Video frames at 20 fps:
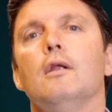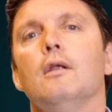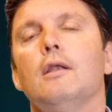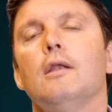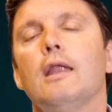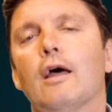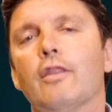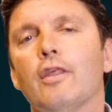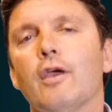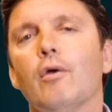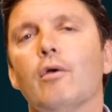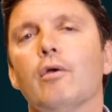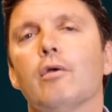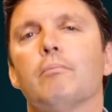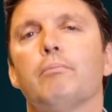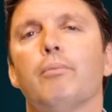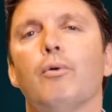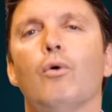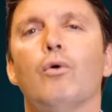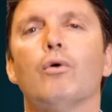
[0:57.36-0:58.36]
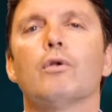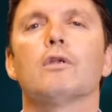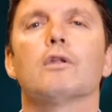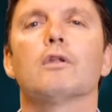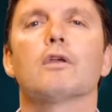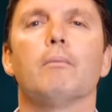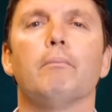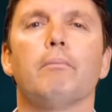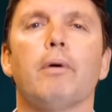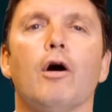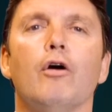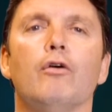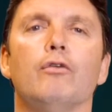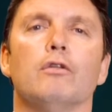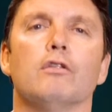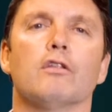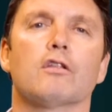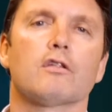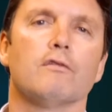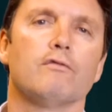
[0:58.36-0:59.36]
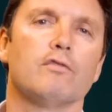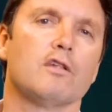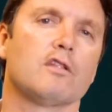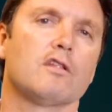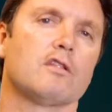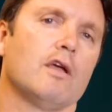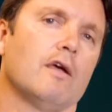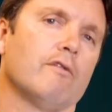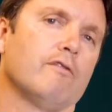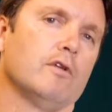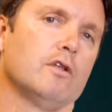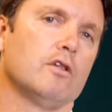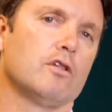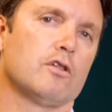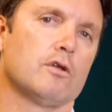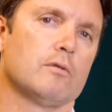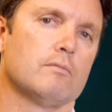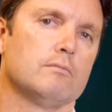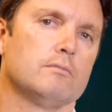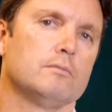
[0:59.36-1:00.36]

Now, there are important components of this definition.